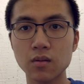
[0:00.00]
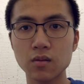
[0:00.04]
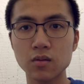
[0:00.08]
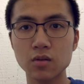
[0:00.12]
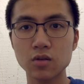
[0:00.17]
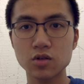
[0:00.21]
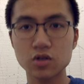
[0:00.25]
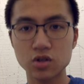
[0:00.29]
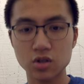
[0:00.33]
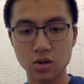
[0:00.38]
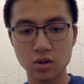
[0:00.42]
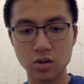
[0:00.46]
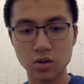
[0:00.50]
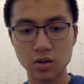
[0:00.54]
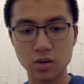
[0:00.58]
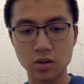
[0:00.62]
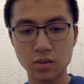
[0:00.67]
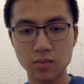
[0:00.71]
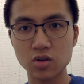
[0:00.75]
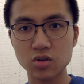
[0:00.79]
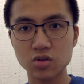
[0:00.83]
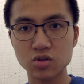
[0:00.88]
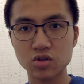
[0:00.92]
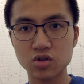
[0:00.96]
So I'm gonna
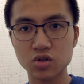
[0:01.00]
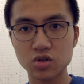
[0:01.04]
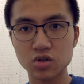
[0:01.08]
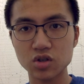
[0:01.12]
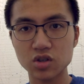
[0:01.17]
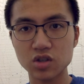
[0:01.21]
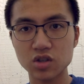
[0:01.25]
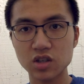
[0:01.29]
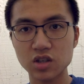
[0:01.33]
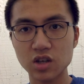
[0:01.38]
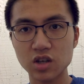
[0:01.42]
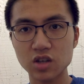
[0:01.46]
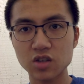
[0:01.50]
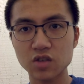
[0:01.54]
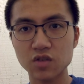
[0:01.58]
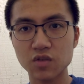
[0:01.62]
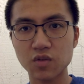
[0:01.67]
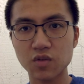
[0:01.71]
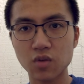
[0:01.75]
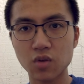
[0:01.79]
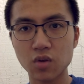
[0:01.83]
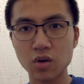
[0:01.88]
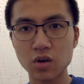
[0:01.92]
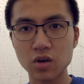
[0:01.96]
go search
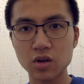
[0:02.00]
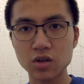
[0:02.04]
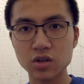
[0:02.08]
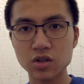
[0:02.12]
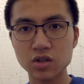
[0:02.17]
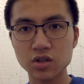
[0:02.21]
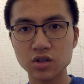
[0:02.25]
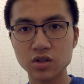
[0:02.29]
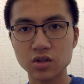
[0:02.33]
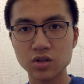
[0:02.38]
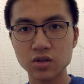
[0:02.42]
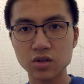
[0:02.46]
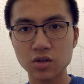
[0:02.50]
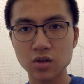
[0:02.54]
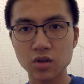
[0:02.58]
Salesforce